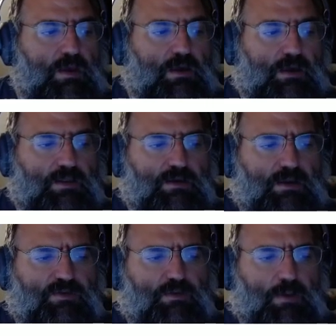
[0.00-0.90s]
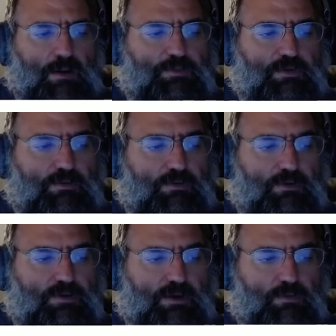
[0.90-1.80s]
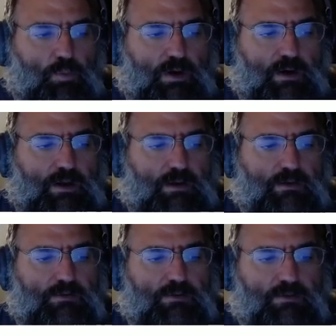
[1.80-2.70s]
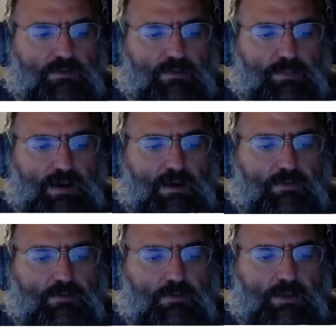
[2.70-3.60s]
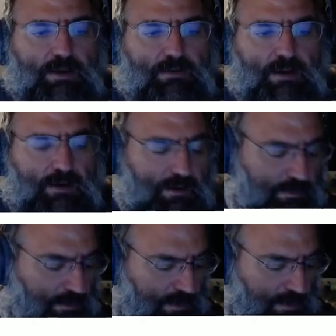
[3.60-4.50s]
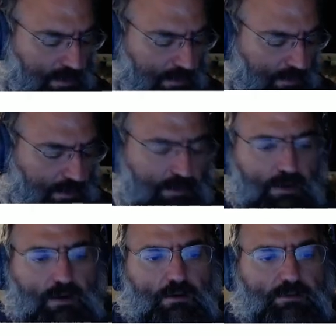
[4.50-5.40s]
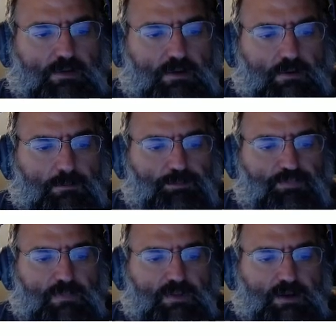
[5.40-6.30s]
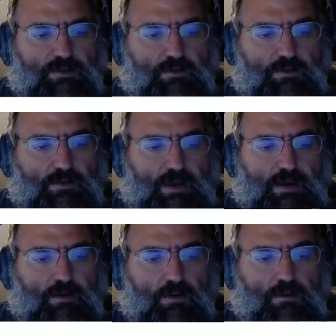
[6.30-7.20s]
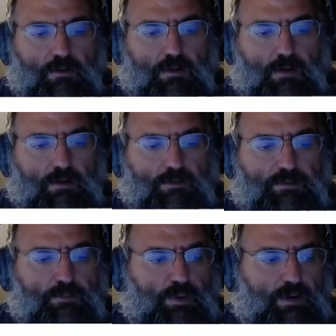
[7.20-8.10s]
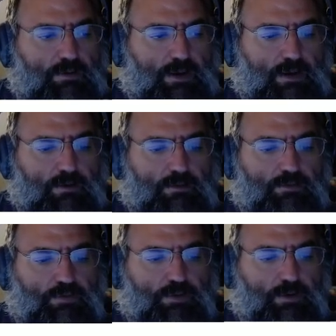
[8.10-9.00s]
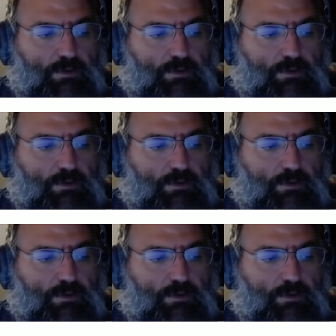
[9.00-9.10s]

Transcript: And then you give it some options, such as where it is. This is a path to that data. And then also that there is a header, so we know the header is true.